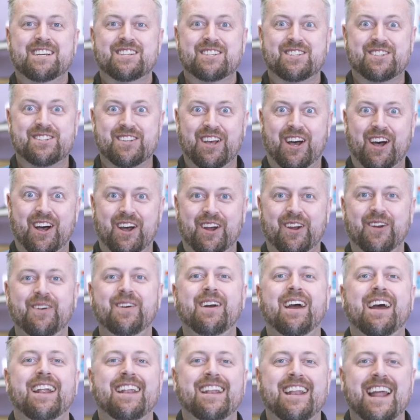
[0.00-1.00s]

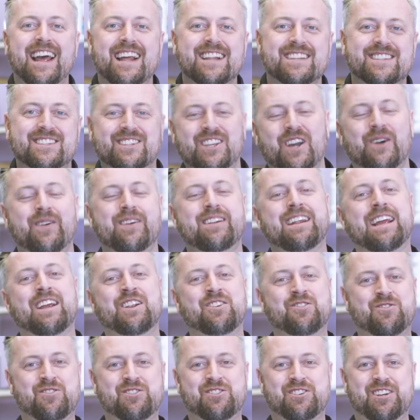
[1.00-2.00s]
So let's go and
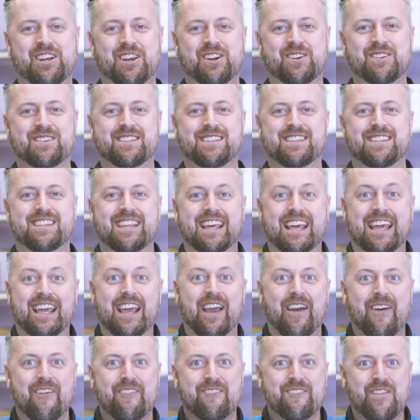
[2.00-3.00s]
introduce
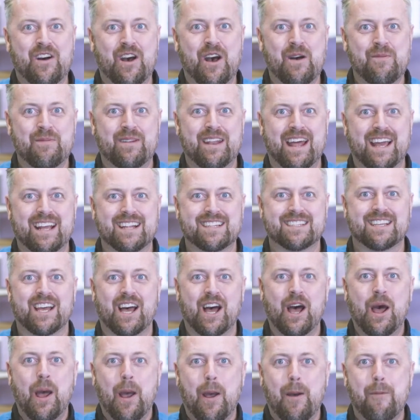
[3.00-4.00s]
the
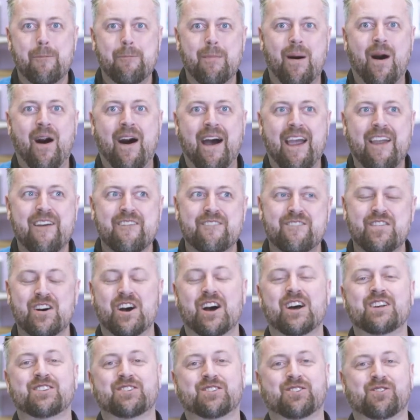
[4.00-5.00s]
FURminator My
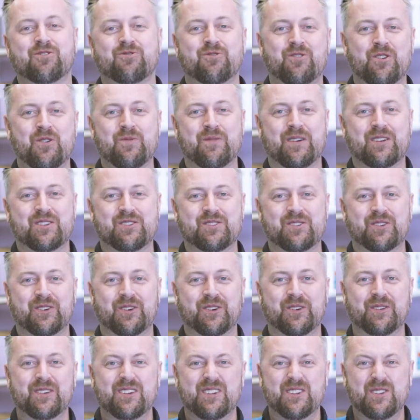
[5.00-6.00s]
First Groomer
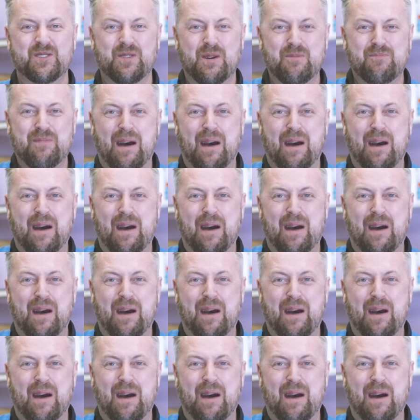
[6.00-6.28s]
tool to a